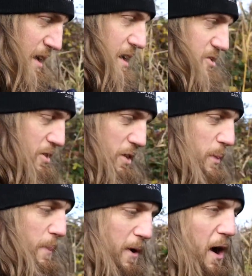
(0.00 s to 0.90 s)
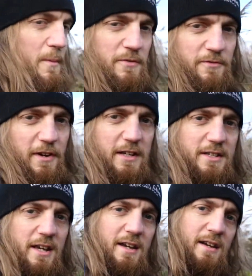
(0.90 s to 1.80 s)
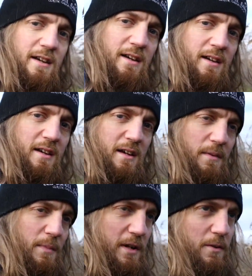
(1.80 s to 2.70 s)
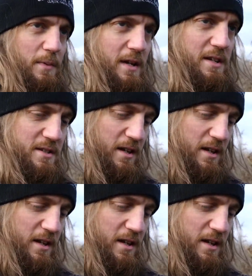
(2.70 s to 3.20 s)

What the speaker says: it's not going to be a permanent fix, but it